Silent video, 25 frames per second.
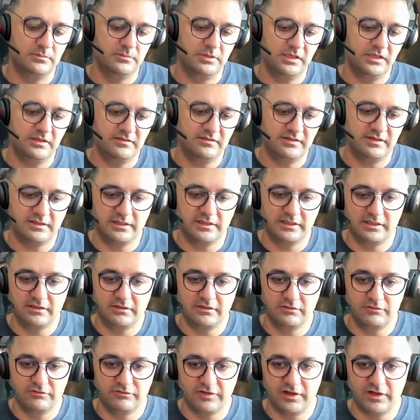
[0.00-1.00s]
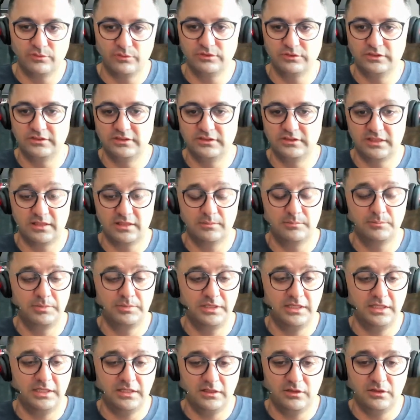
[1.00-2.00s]
basically founded the
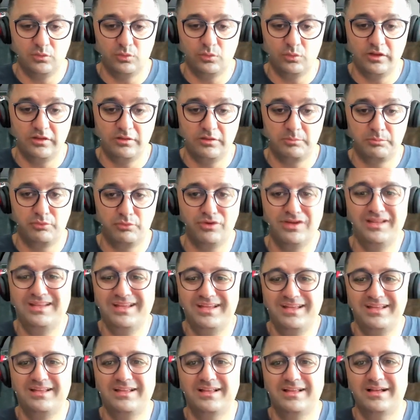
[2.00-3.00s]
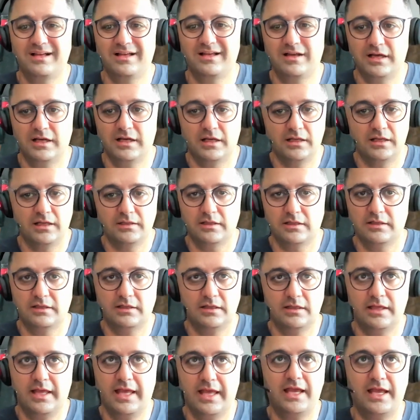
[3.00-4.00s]
company with bringing
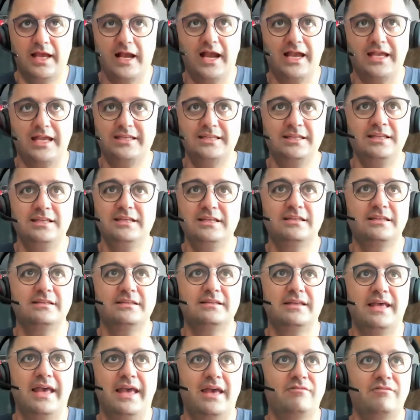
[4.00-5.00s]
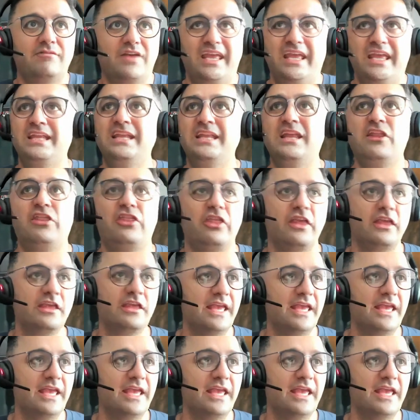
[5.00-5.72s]
I didn't have any